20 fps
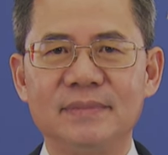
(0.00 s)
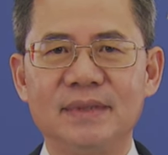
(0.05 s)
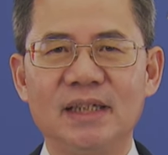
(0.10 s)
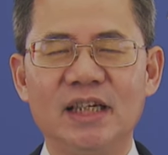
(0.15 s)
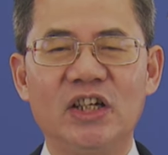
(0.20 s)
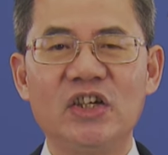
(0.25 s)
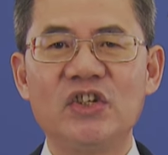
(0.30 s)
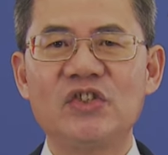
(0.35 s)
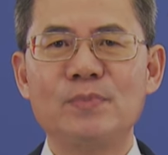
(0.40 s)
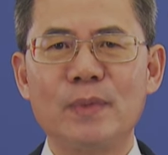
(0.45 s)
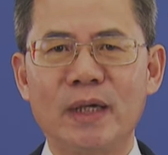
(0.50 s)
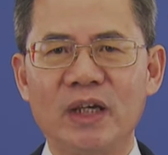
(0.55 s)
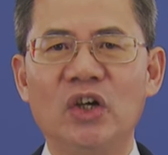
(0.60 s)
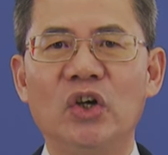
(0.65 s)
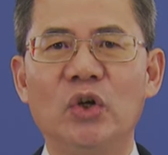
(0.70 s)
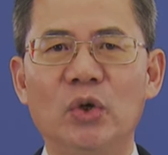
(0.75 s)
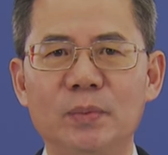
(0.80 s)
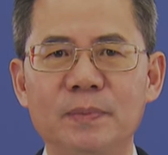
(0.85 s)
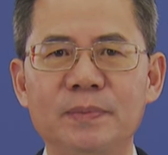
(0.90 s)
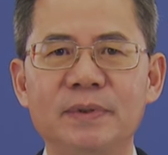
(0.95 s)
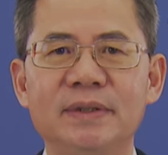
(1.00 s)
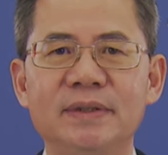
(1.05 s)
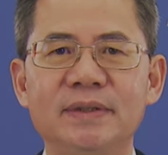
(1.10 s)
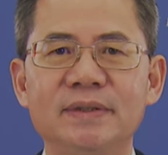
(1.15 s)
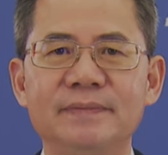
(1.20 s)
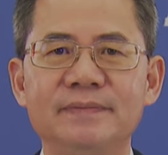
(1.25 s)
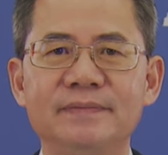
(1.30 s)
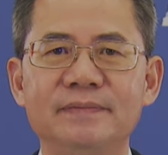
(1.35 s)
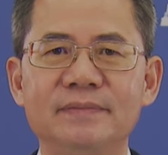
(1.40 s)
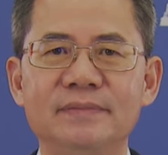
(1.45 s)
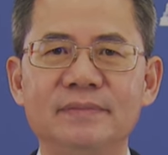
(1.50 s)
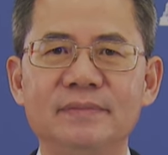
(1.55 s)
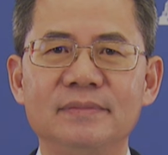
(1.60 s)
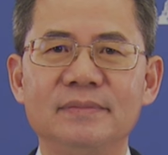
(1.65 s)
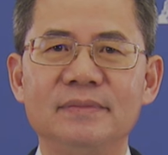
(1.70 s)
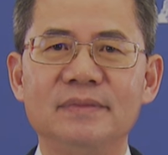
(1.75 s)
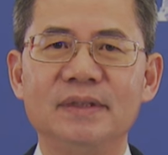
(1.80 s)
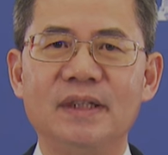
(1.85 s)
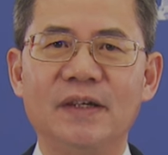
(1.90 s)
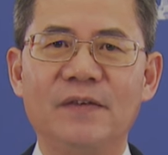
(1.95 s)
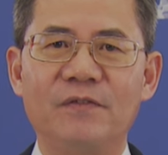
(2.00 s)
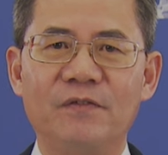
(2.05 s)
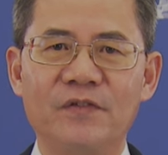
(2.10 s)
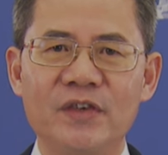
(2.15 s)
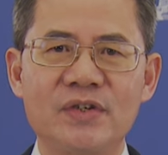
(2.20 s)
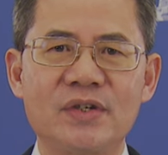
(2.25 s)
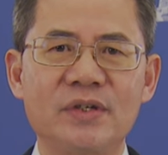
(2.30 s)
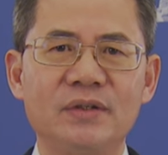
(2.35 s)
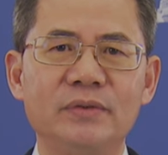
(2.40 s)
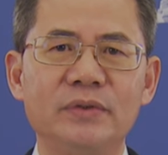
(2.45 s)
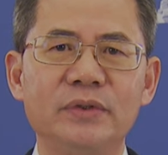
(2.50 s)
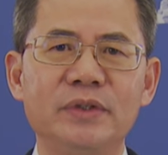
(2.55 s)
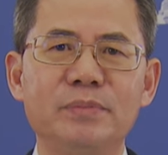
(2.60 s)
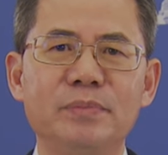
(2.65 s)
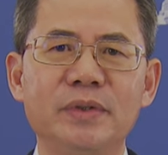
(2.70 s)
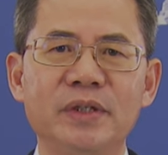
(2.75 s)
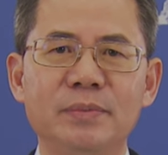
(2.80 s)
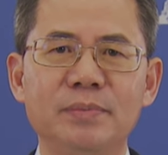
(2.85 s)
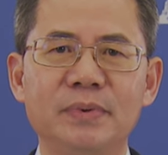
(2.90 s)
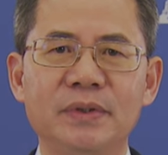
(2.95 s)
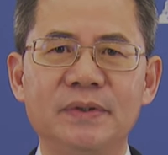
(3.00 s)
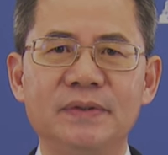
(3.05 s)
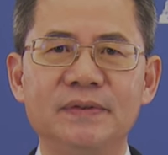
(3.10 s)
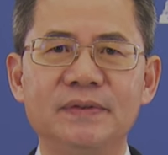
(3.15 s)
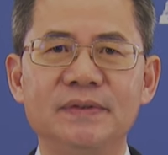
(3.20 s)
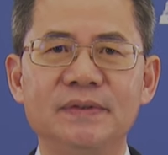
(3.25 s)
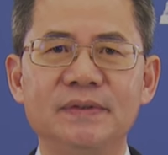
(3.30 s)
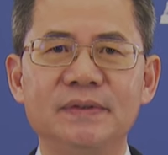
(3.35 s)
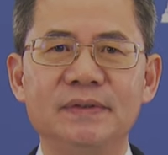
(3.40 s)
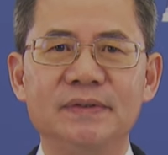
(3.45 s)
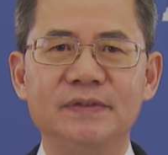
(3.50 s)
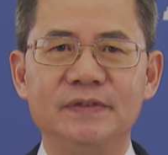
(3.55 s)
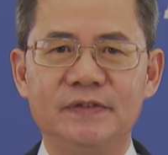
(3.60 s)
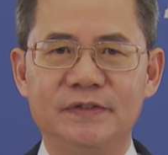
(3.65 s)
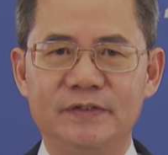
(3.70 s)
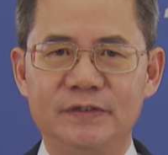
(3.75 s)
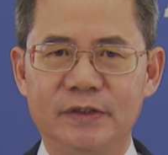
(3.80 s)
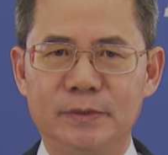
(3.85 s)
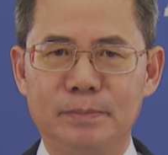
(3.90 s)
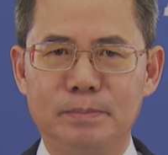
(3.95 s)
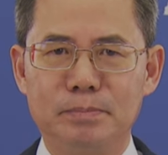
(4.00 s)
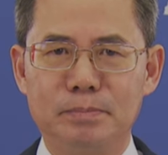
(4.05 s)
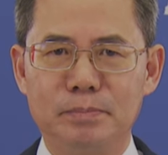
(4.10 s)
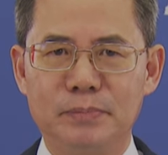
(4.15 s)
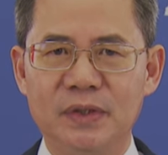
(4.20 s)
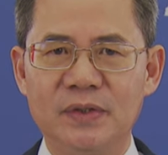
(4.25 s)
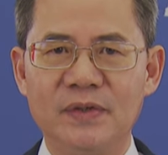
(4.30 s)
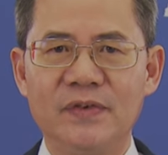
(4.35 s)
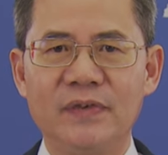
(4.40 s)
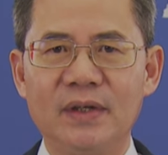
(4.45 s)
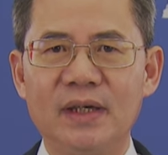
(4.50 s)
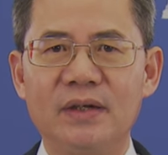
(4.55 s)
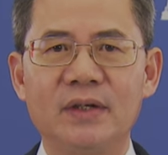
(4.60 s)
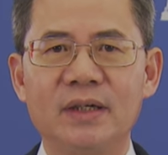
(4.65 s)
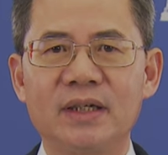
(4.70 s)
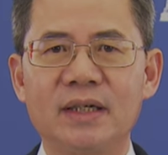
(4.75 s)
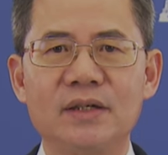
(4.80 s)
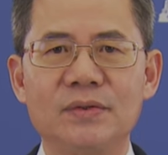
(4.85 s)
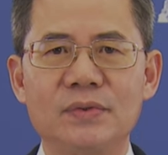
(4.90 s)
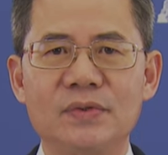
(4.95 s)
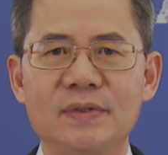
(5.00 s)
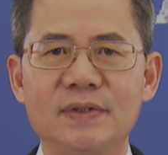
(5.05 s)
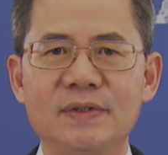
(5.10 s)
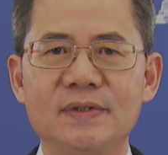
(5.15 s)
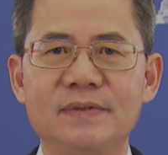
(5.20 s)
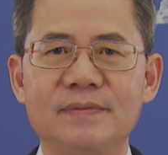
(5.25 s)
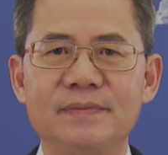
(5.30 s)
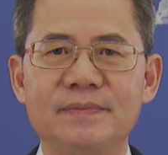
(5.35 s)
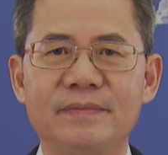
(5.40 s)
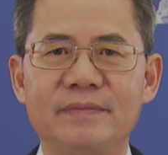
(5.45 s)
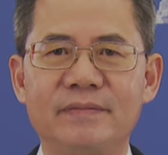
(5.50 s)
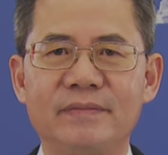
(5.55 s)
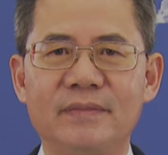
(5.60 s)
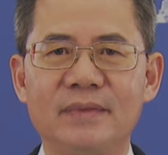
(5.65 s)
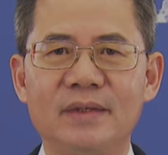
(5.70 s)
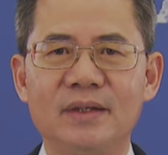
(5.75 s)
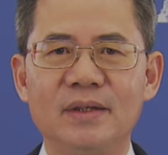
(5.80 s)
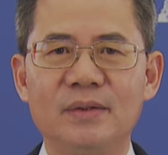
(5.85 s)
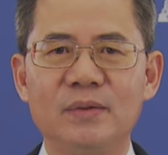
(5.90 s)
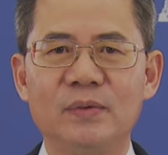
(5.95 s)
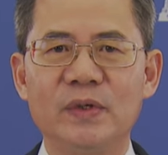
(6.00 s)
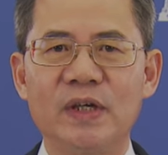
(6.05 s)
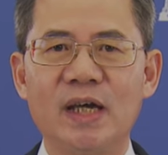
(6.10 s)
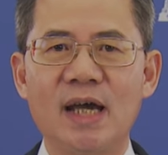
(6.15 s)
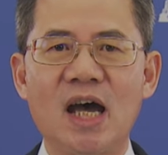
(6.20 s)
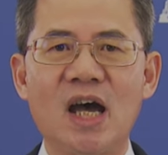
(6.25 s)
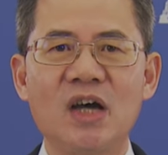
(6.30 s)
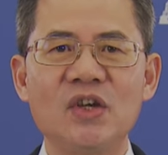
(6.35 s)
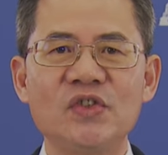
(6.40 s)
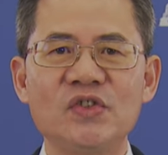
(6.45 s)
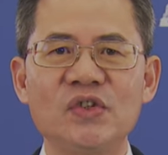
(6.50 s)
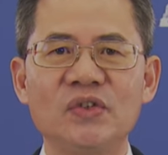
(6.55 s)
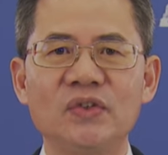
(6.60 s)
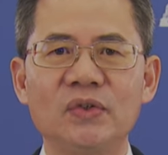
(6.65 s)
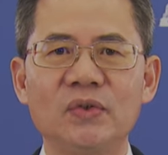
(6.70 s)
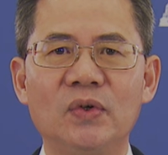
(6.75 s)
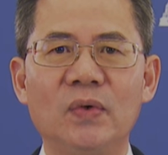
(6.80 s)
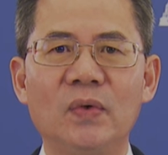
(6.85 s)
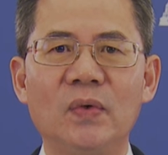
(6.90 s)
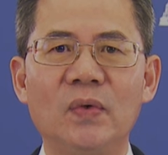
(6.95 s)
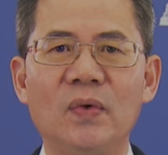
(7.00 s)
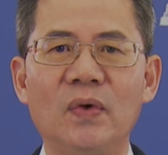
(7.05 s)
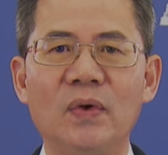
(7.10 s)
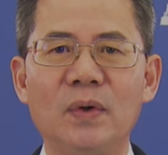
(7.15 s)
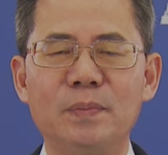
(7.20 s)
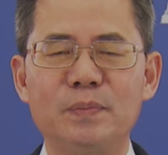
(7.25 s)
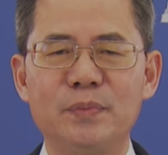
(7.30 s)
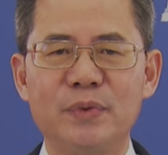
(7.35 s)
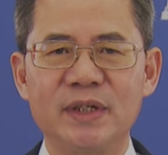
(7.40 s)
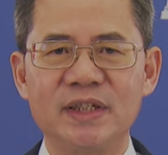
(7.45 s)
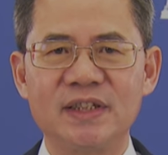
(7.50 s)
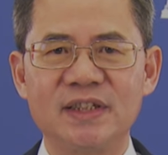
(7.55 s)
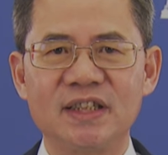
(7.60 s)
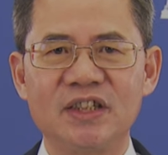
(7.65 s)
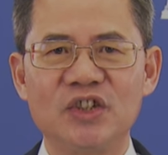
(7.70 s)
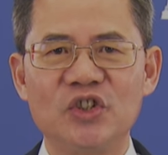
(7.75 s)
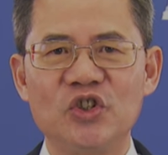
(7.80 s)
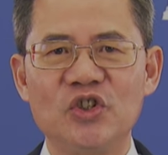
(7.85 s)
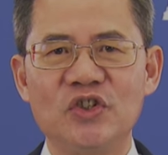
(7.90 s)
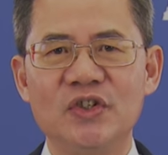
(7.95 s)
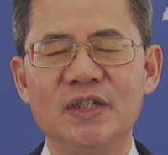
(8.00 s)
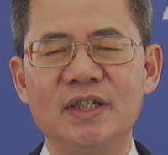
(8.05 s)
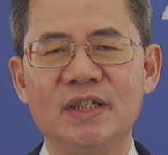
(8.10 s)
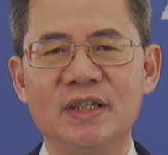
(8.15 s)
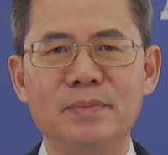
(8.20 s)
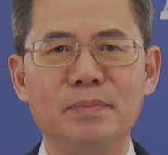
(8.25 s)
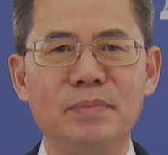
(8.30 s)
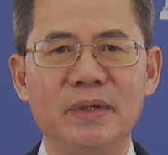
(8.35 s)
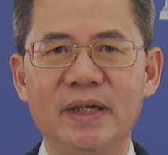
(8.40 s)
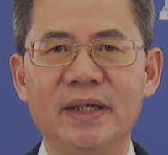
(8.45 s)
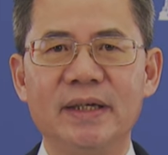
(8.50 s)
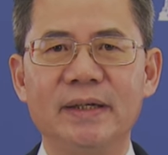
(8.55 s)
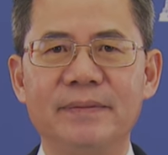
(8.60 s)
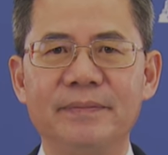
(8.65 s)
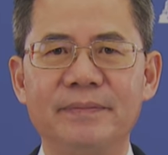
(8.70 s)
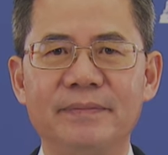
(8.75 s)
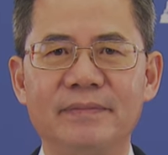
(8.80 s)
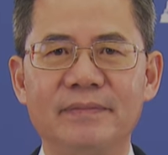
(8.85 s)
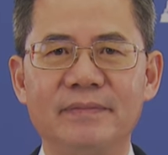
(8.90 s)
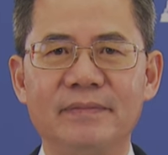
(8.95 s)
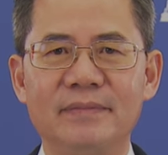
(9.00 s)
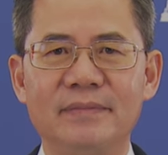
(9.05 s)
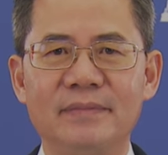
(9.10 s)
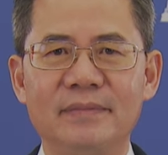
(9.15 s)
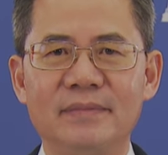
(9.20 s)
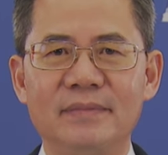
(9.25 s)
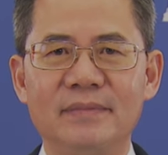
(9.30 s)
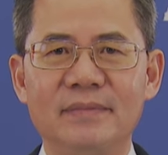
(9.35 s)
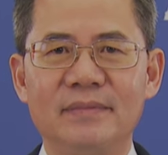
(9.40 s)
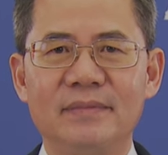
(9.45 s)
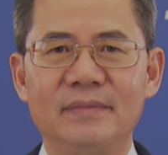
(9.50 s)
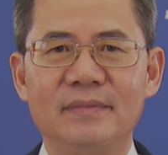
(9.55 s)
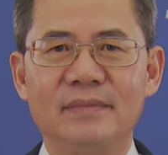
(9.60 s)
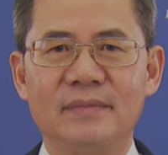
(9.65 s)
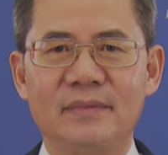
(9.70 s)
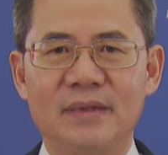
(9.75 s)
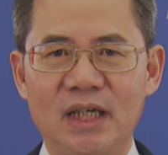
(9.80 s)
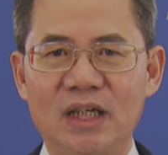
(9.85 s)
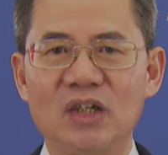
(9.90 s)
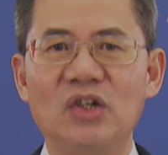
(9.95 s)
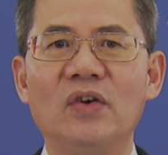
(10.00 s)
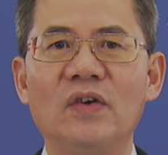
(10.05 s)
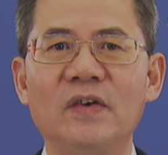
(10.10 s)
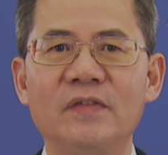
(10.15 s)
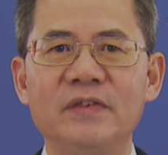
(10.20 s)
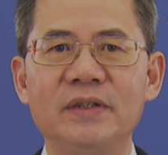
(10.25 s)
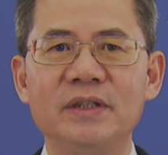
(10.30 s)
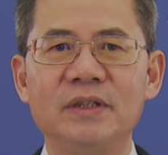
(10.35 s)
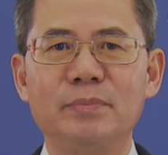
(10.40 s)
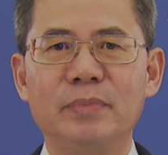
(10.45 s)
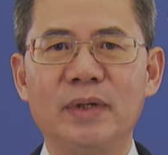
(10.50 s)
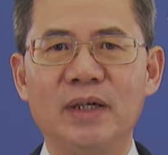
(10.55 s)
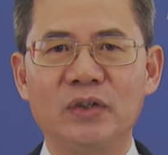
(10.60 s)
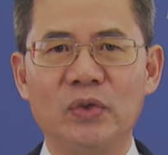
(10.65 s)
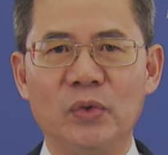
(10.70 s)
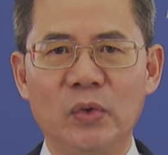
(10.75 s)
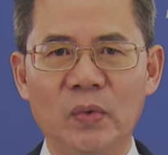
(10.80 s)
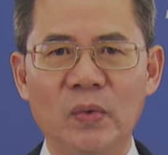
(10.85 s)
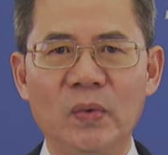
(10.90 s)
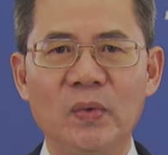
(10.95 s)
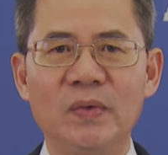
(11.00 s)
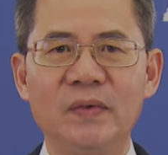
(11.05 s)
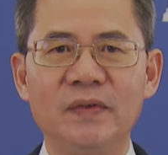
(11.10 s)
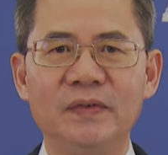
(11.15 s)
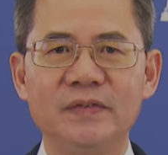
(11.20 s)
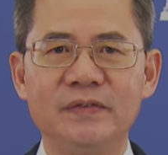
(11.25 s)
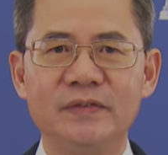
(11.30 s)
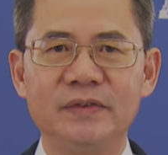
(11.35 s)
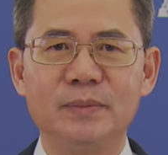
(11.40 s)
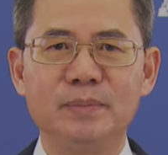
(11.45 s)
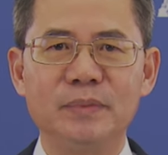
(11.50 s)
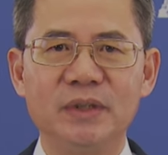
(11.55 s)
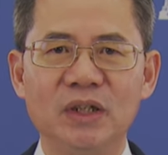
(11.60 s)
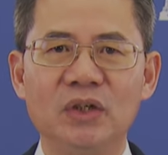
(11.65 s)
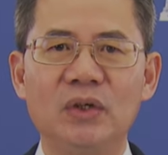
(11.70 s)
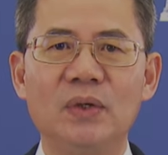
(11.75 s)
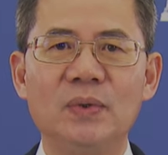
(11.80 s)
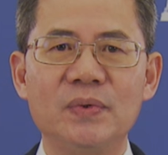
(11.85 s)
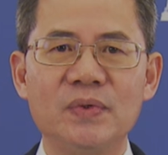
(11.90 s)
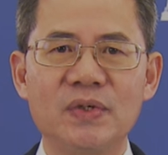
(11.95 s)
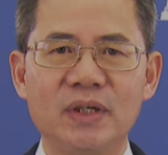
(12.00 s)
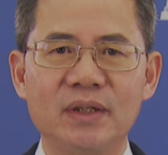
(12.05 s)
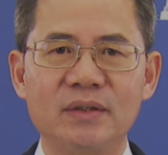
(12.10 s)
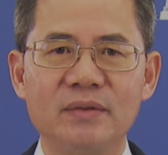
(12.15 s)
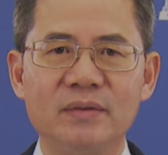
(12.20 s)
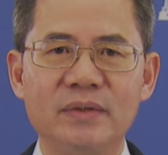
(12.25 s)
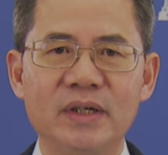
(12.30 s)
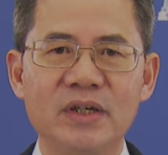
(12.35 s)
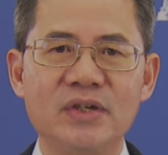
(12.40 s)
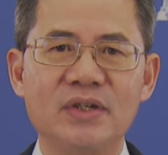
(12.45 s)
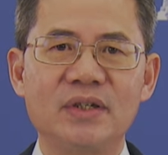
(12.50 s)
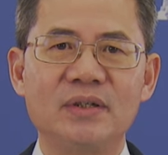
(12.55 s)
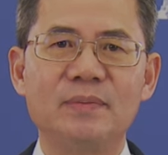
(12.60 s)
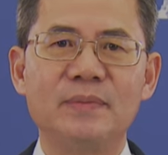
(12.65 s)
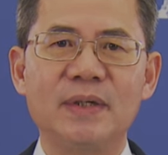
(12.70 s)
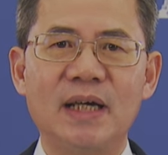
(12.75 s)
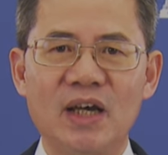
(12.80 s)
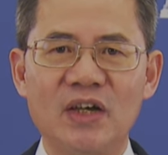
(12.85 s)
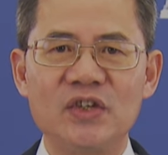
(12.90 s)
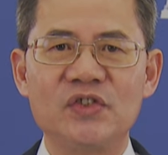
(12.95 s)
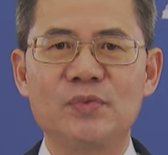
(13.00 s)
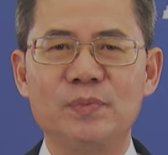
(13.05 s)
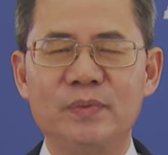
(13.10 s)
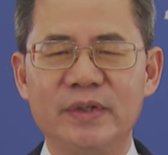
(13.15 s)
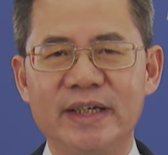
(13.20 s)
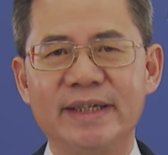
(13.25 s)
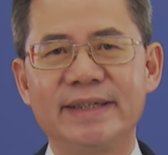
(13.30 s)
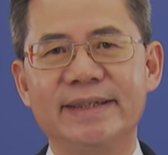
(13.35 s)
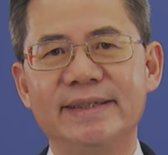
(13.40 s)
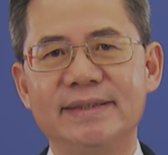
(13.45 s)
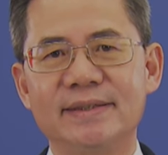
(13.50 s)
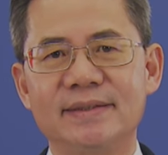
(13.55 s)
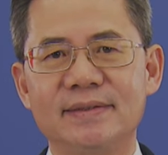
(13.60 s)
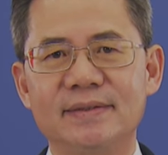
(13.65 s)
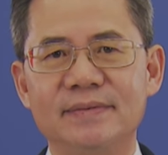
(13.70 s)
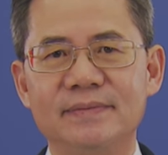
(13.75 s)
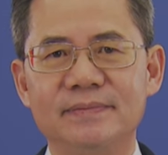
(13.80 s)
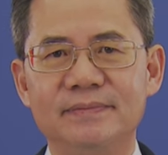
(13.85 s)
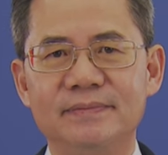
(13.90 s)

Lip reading: It is my hope that visionary people from both our countries will answer the call of President Xi Jinping, take over the baton from the old generation of icebreakers.